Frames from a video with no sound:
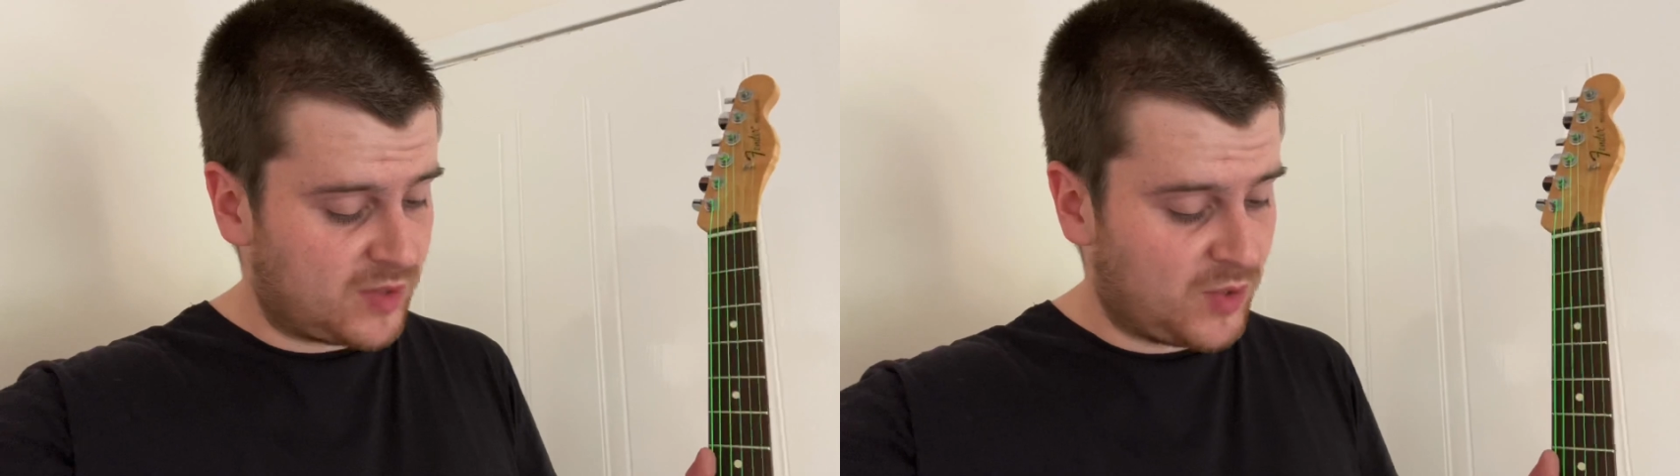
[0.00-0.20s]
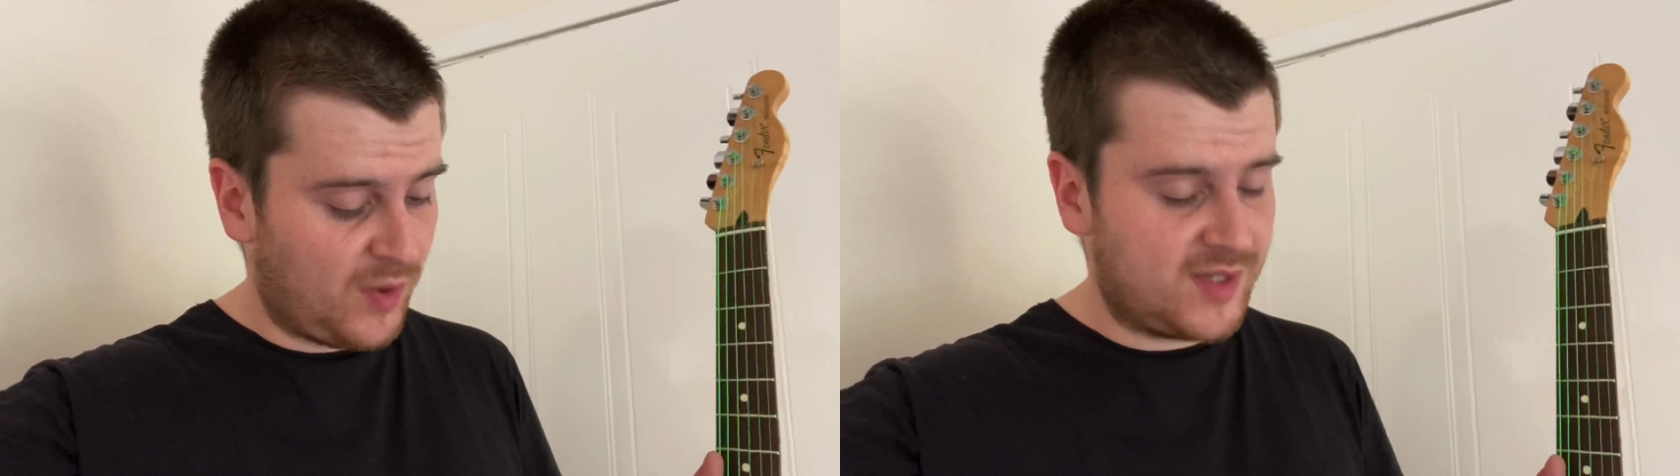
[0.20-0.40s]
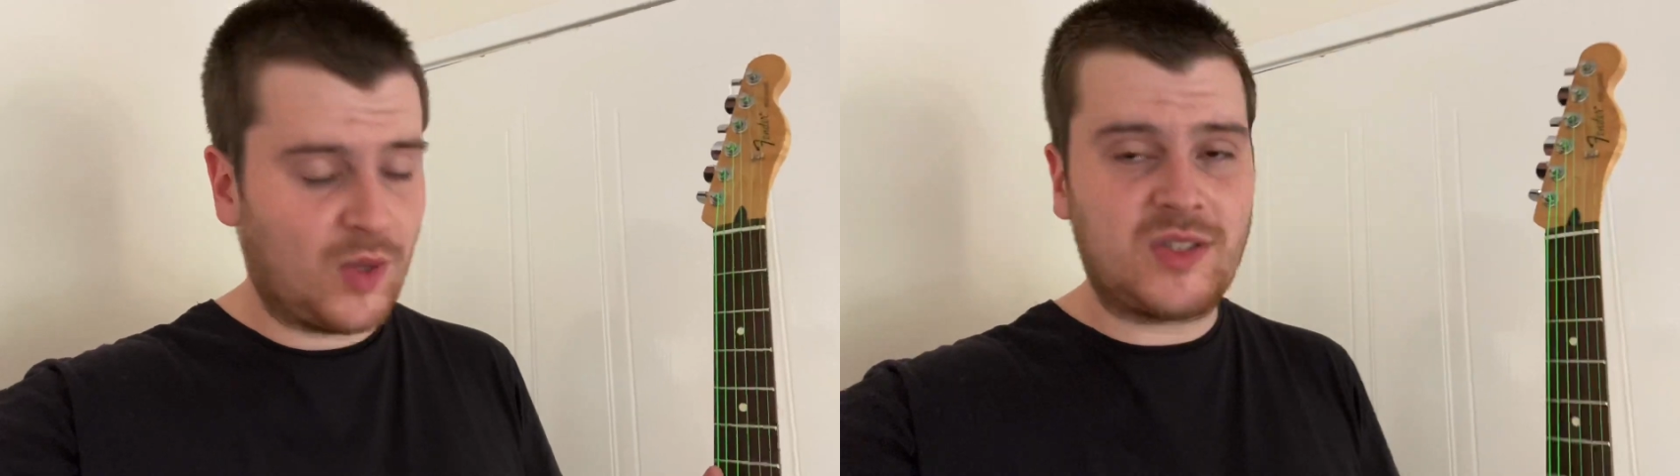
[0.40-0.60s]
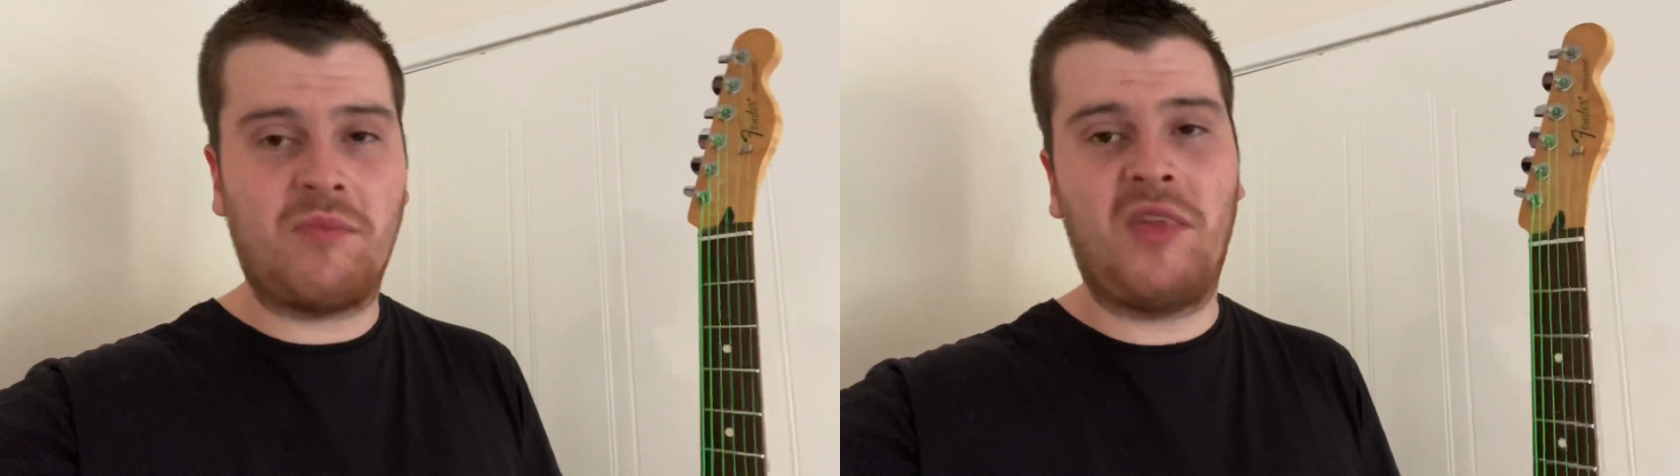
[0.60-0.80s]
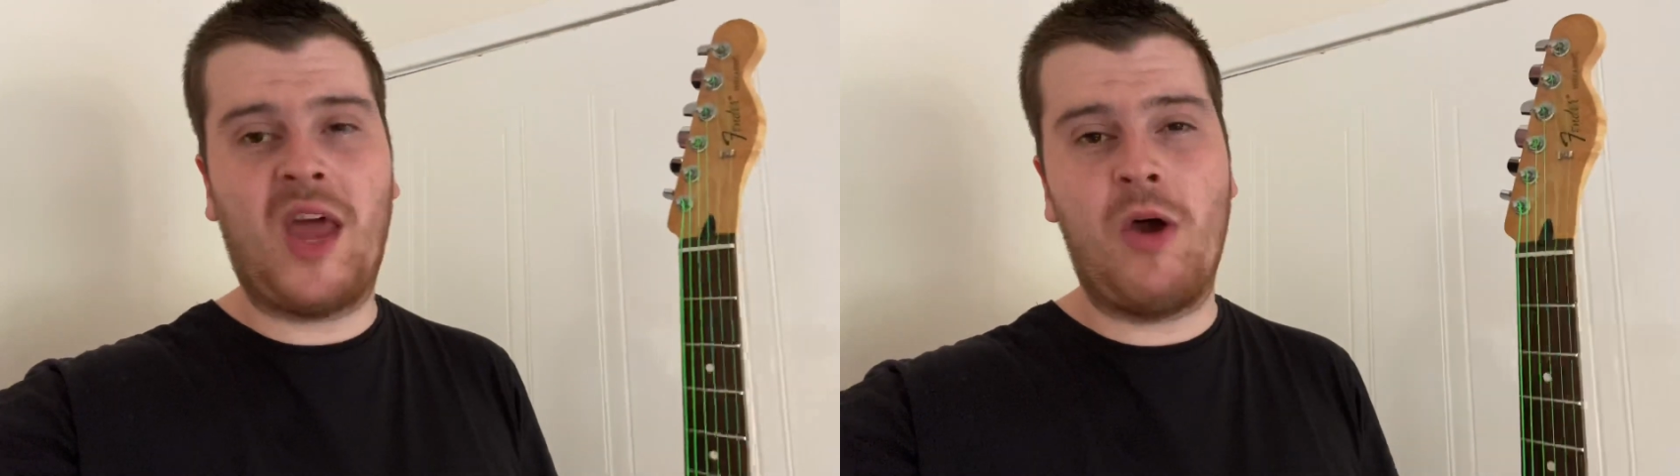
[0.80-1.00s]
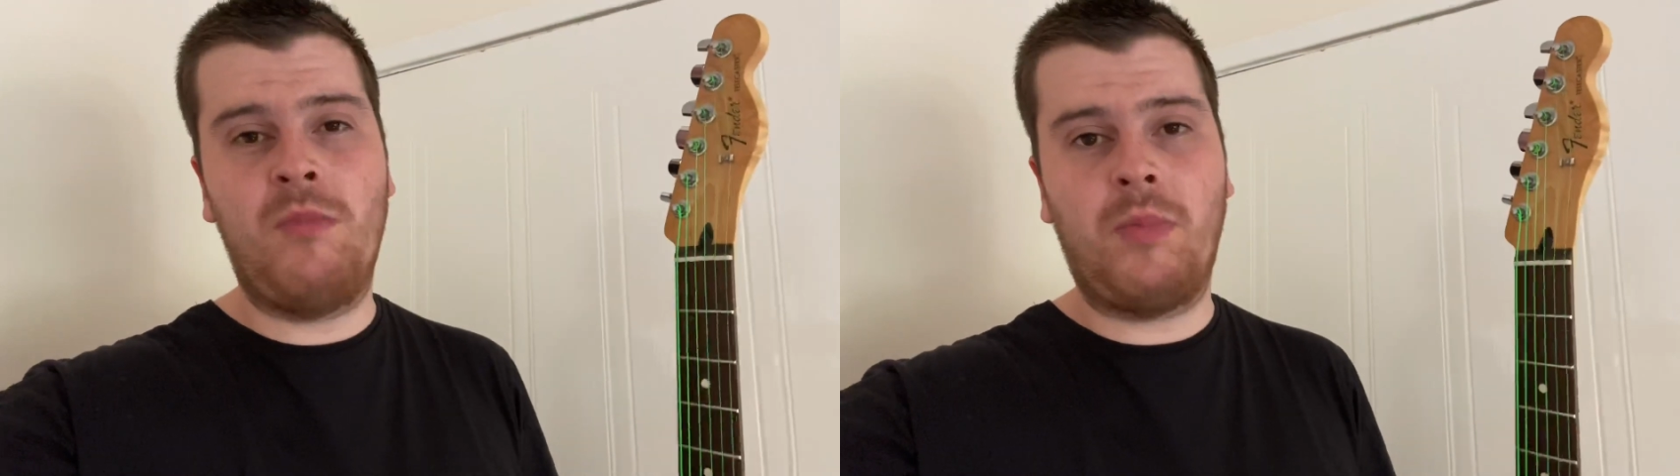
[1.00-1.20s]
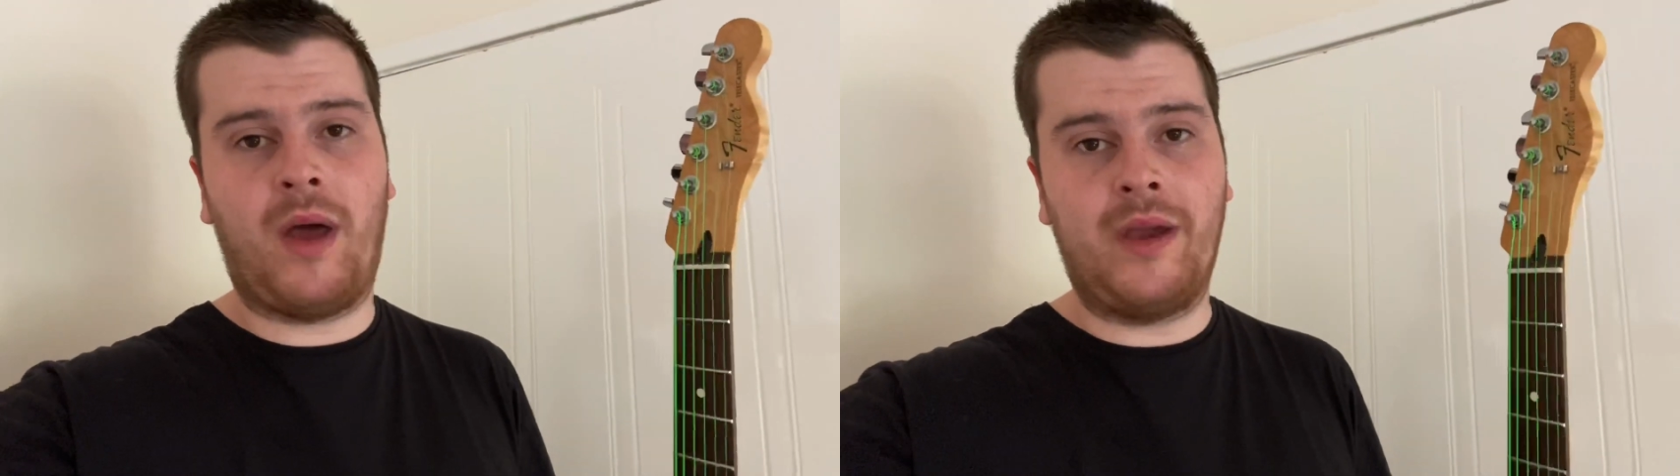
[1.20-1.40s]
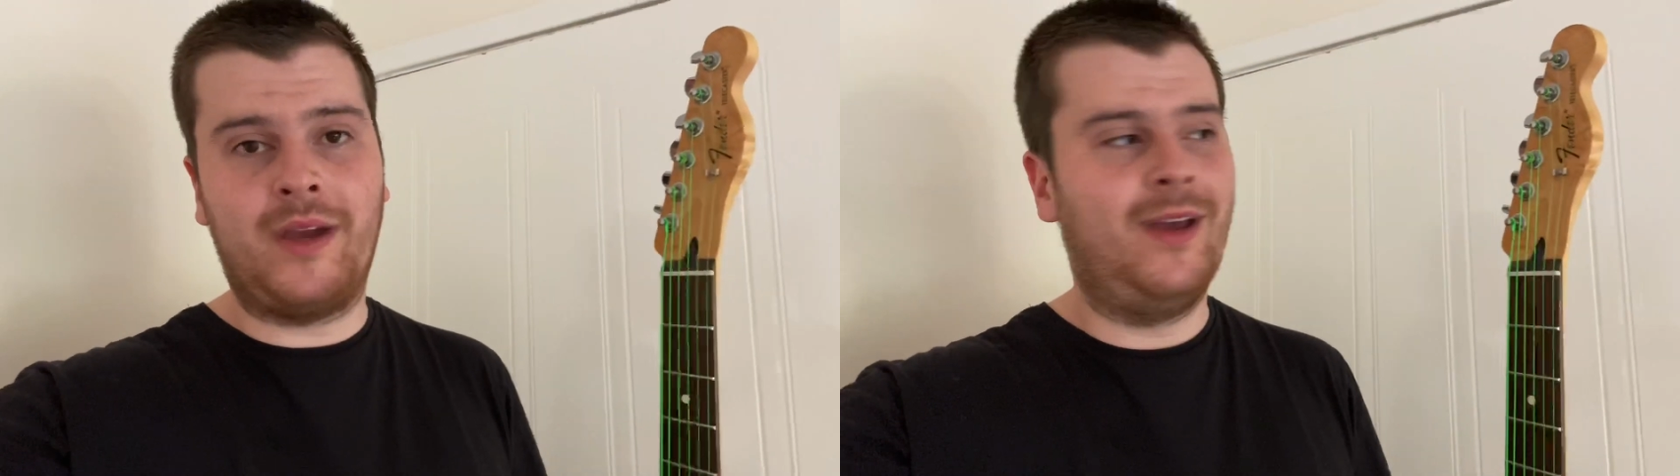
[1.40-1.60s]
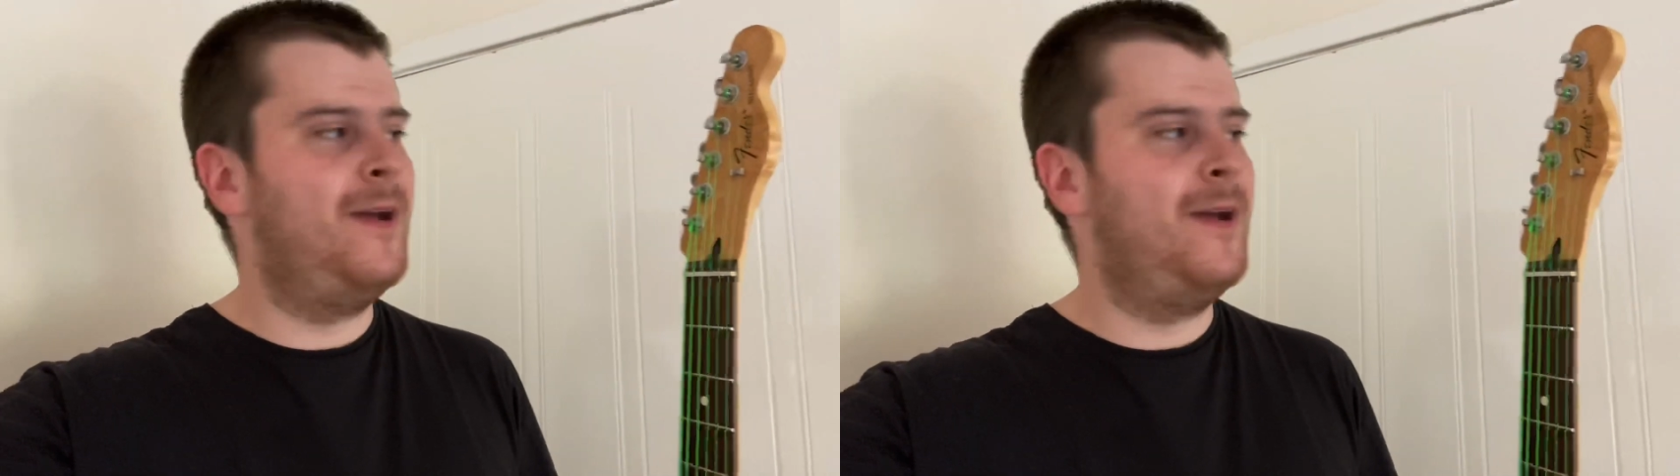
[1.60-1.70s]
So it's not something that I'd be buying